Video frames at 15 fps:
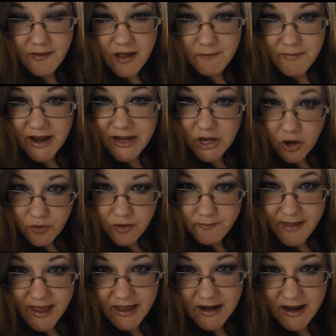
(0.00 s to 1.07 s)
My yoga
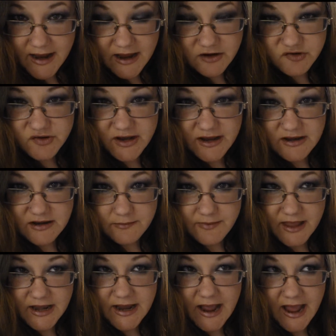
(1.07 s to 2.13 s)
mat, I actually ended up
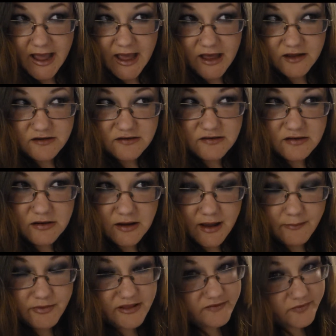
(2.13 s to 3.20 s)
getting at,
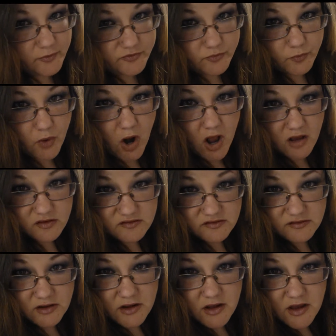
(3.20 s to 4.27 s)
I believe it was
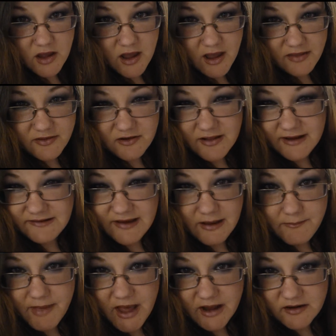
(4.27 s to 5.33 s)
Ross, and they're like
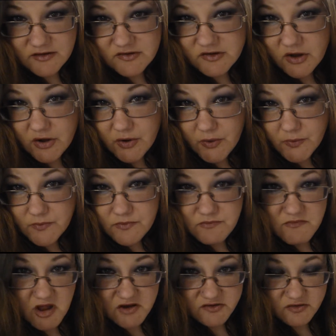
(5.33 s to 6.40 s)
$10, so
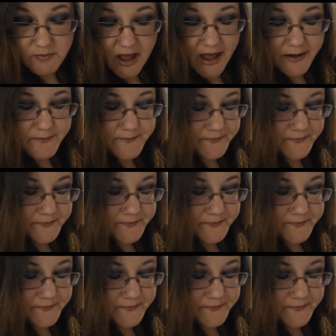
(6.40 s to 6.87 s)
not too bad.